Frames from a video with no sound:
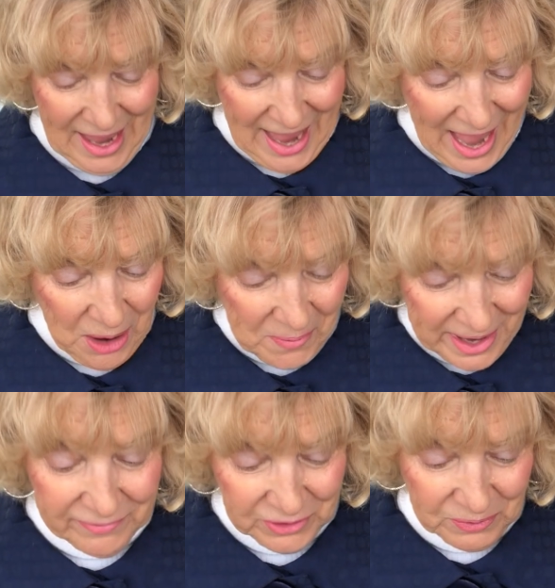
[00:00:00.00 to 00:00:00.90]

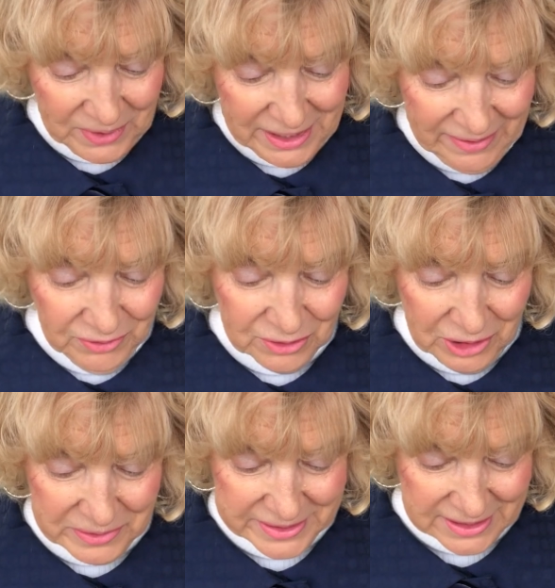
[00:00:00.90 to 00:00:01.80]
However, whatever
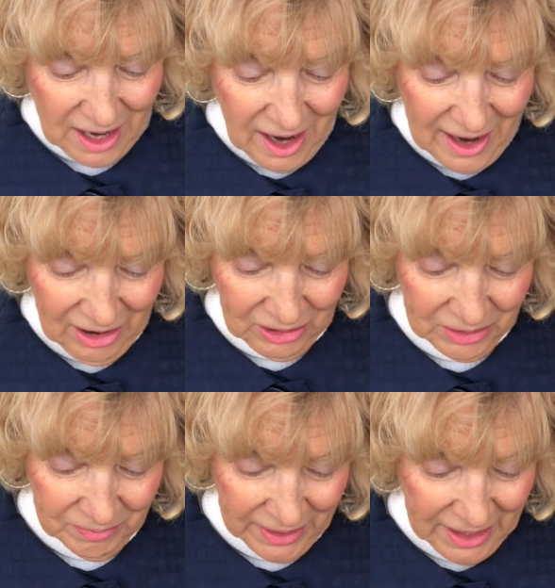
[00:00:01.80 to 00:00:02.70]
those are,
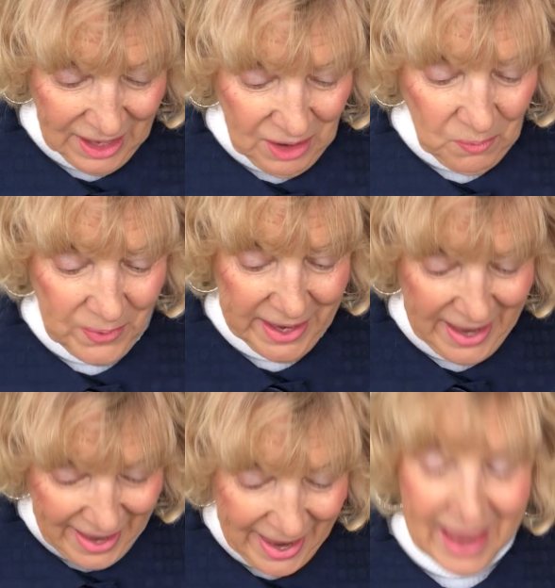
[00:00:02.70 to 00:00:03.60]
we
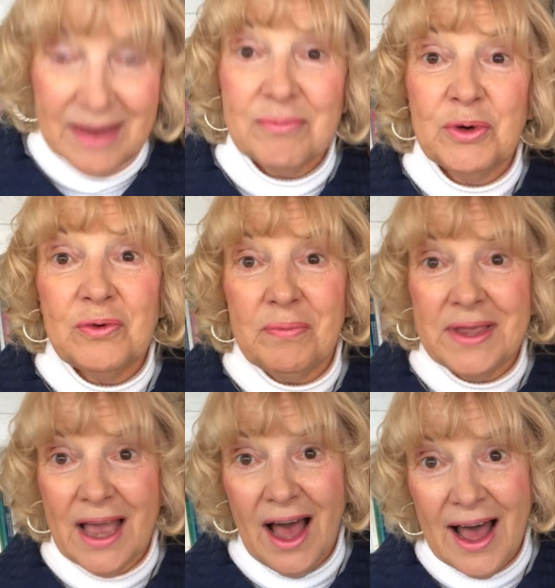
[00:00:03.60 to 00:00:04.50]
can move
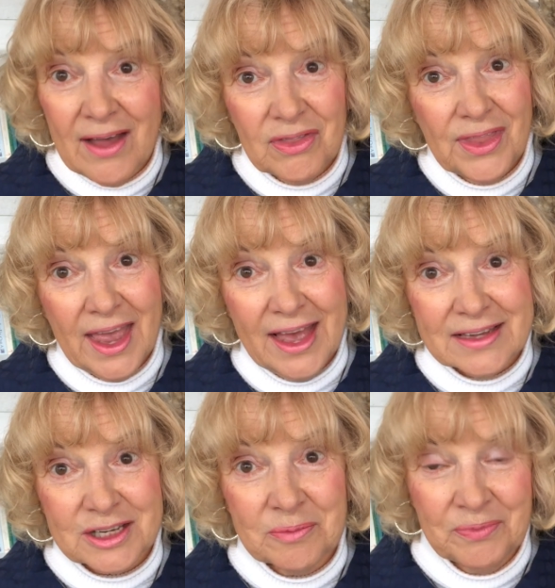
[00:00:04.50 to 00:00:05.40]
beyond
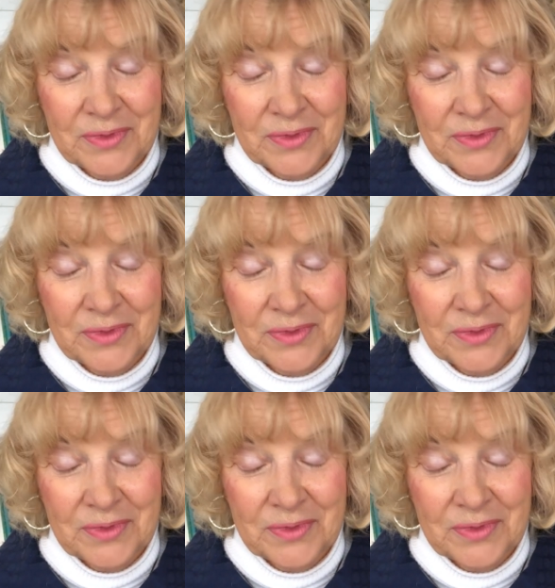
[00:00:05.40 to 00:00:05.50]
that.